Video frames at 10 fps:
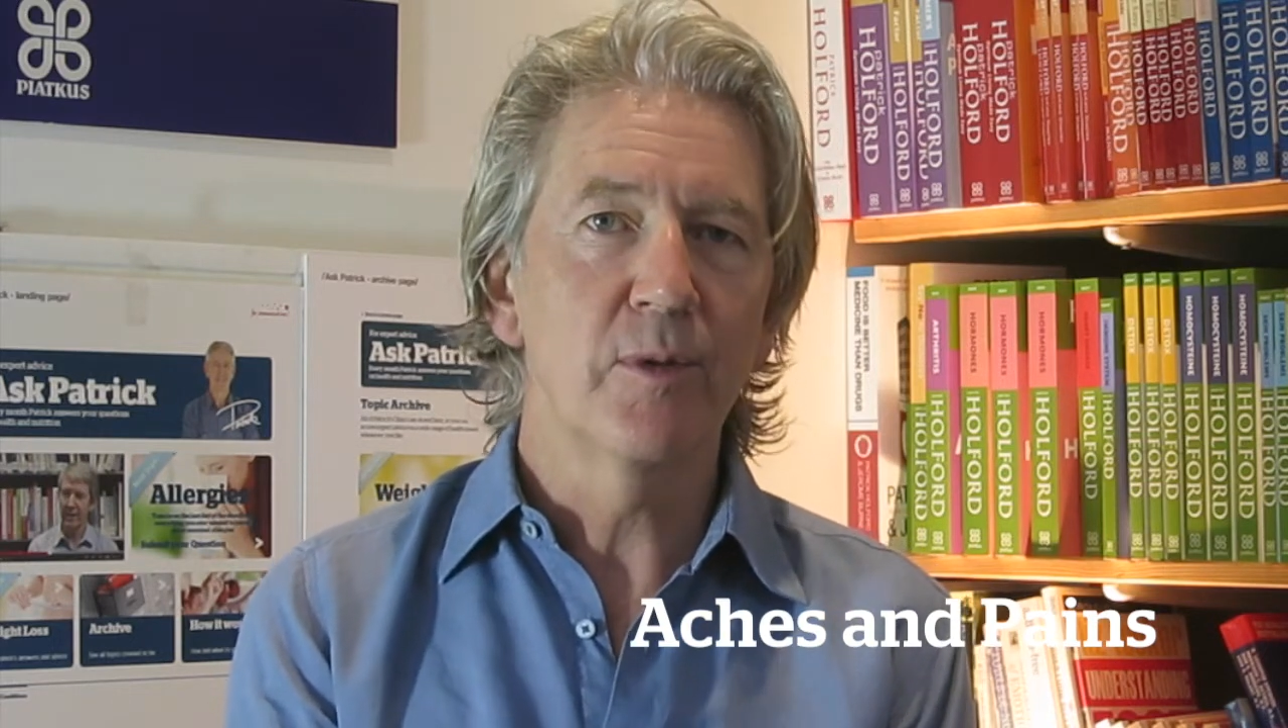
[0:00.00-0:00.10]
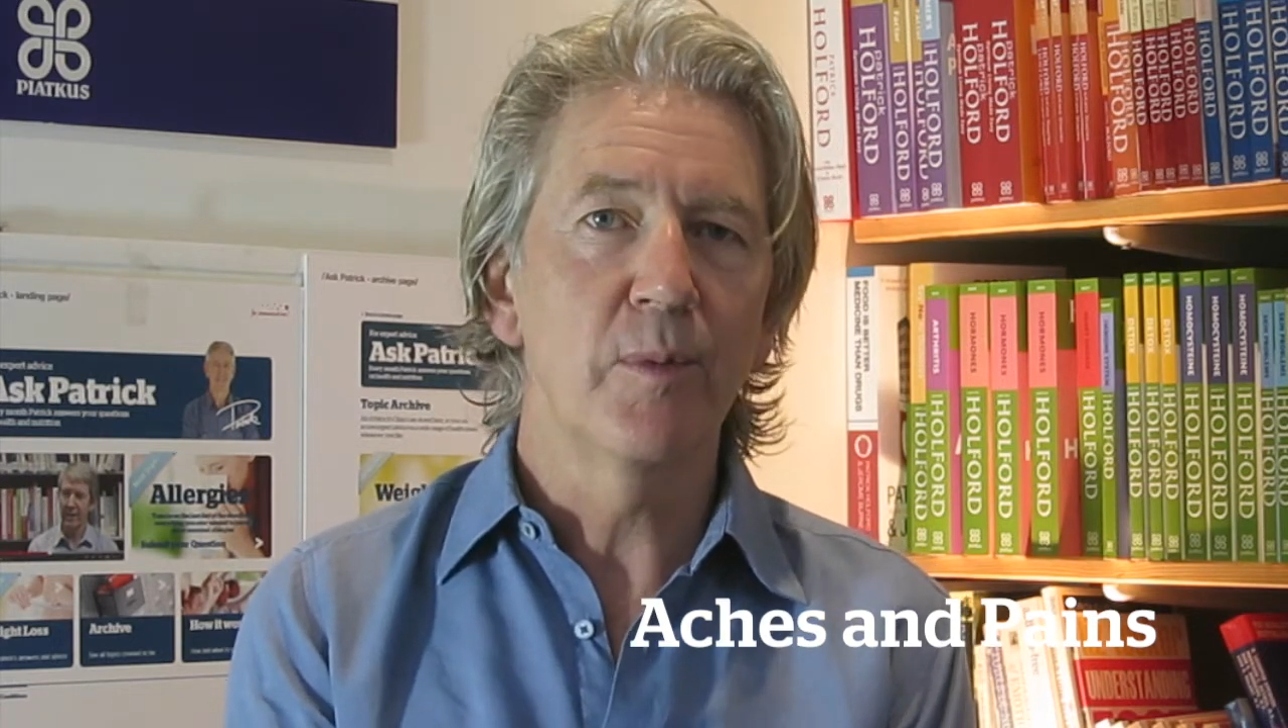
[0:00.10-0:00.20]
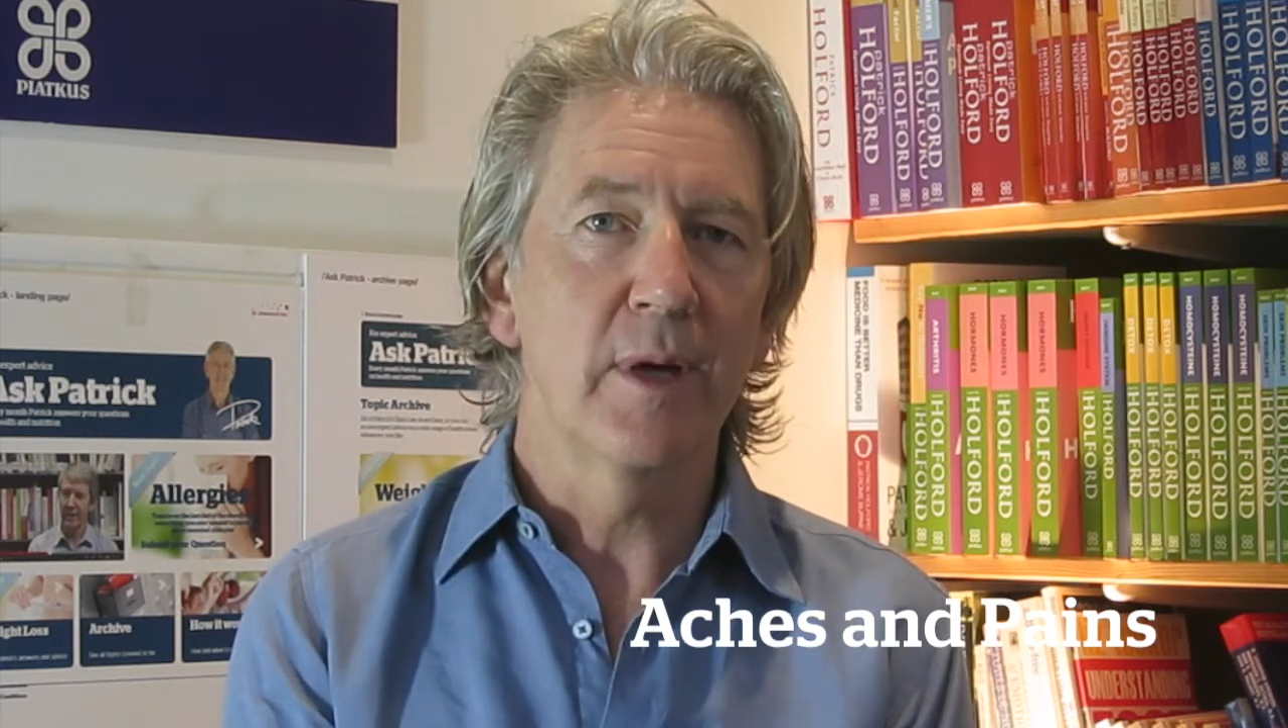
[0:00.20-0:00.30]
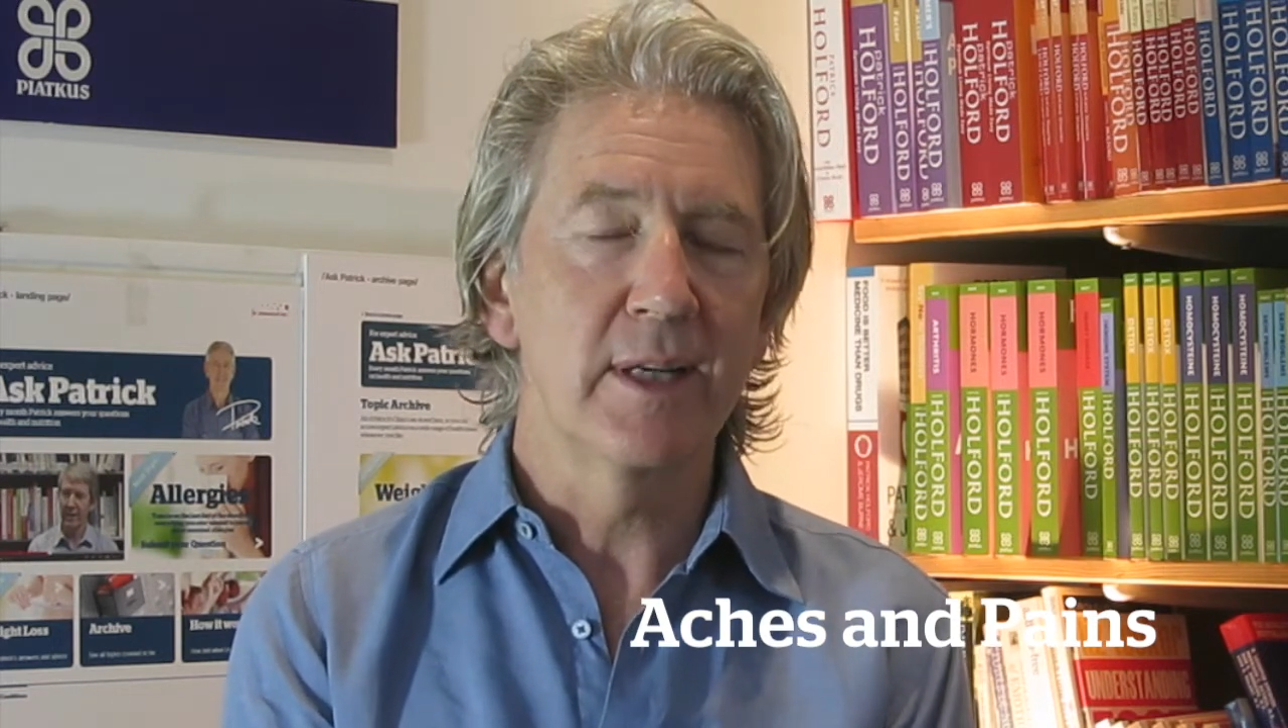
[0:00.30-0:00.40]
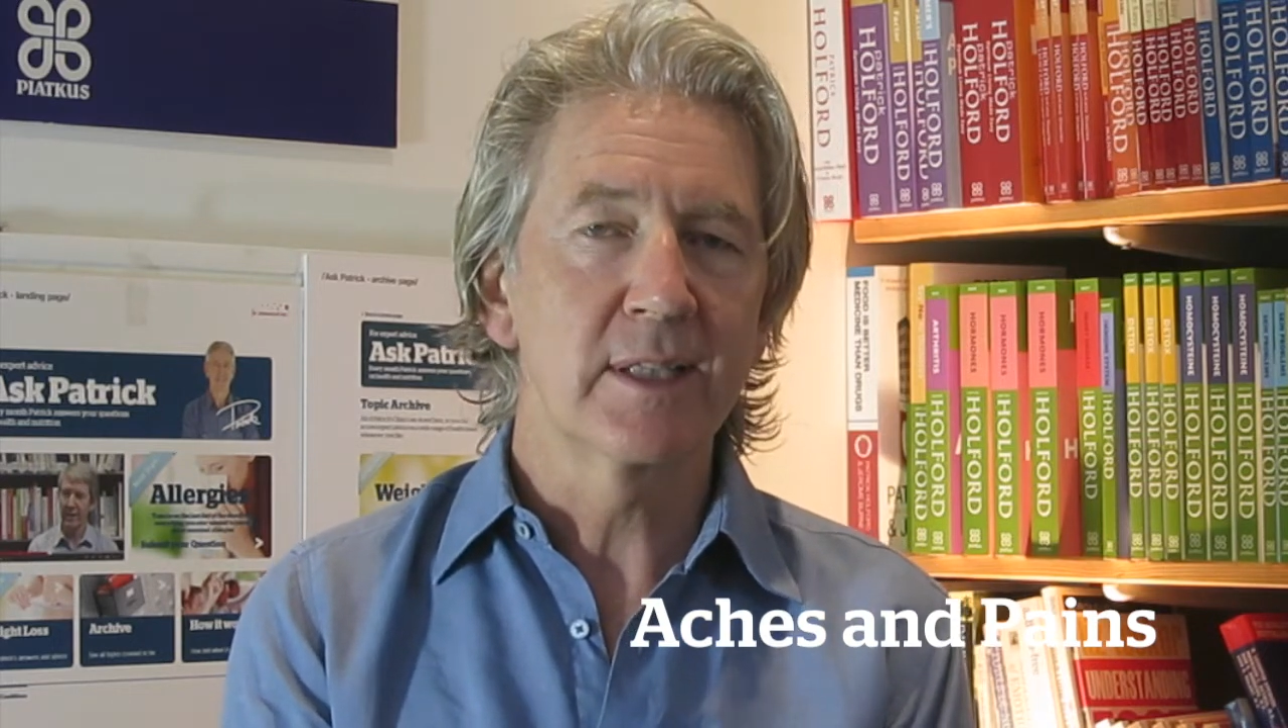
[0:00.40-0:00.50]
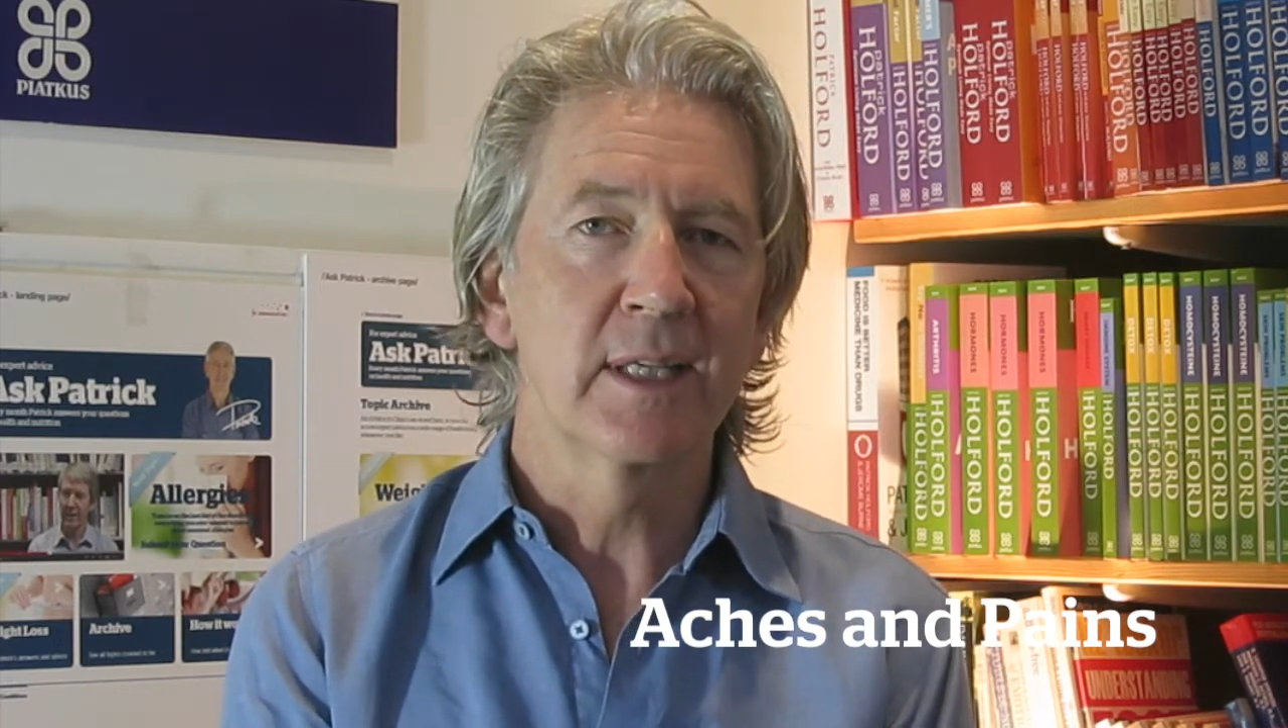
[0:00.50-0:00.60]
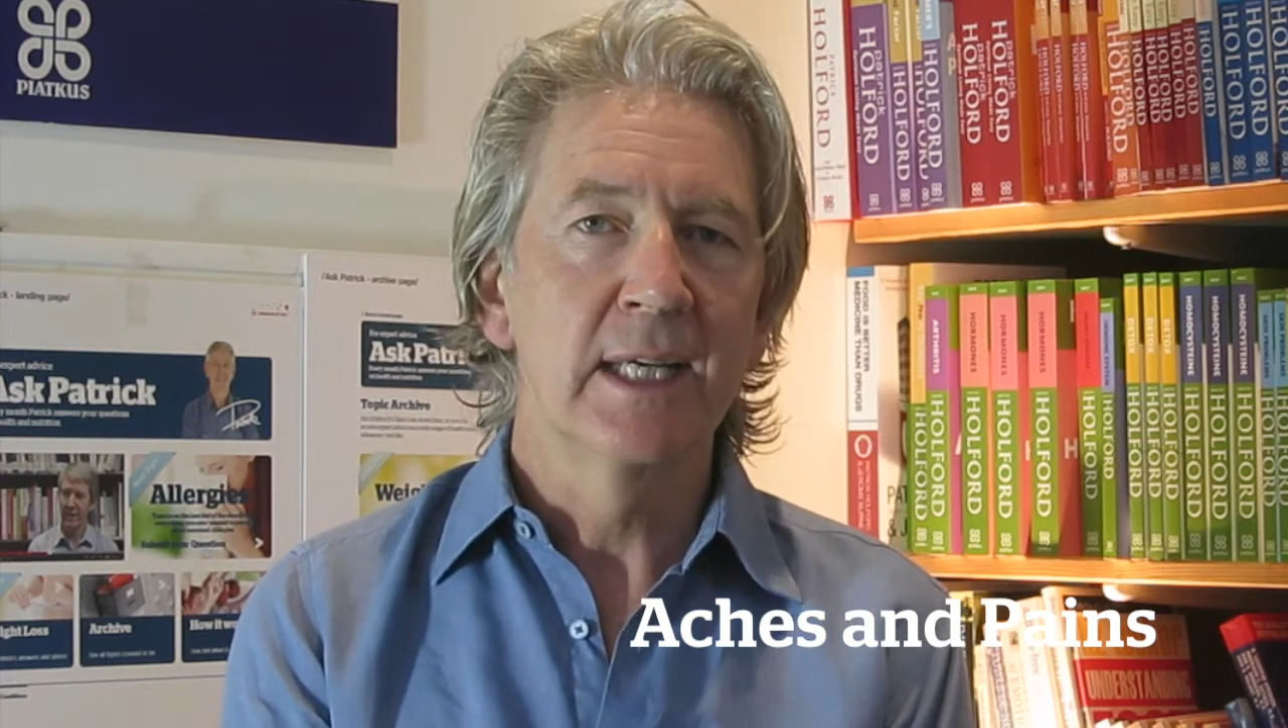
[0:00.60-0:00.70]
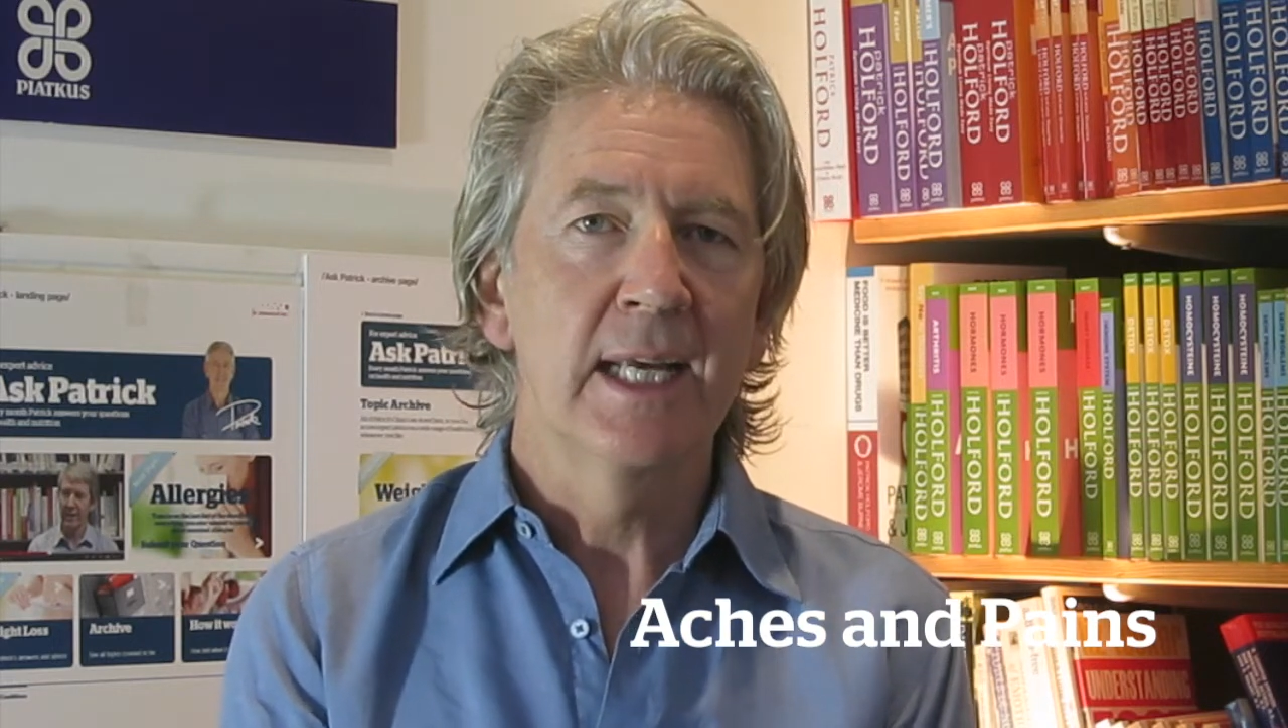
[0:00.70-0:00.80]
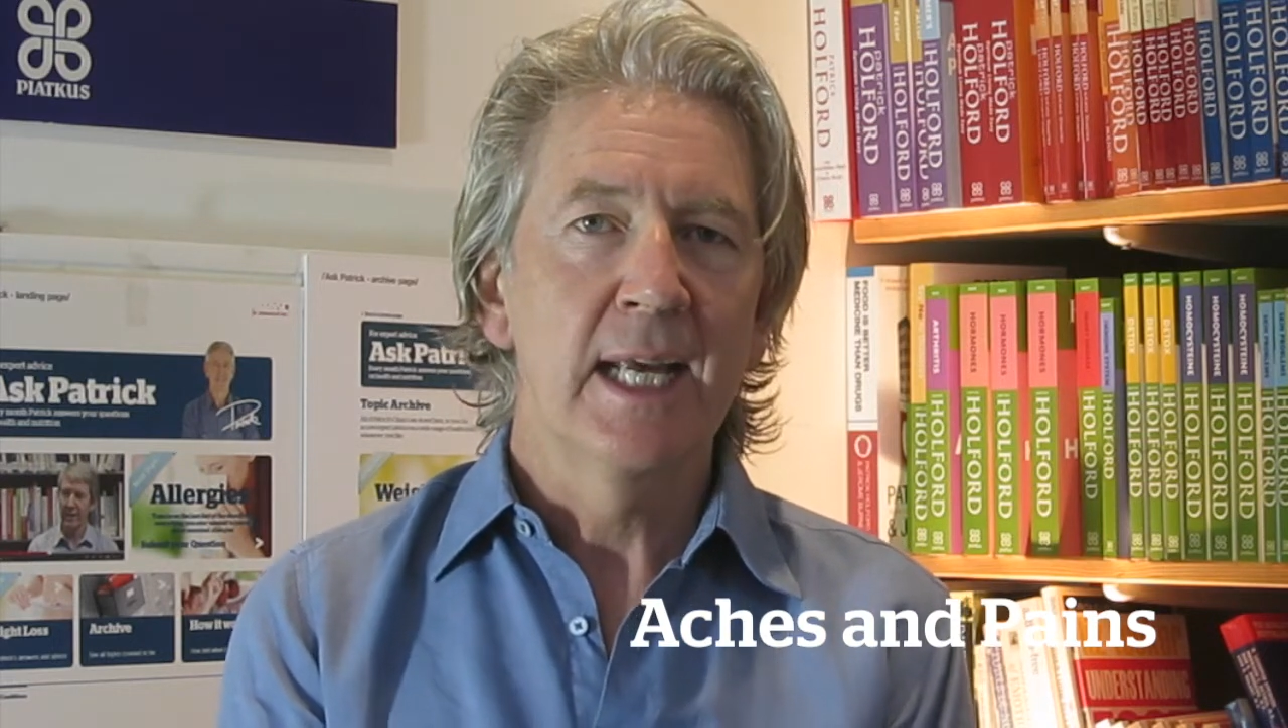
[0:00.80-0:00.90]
always.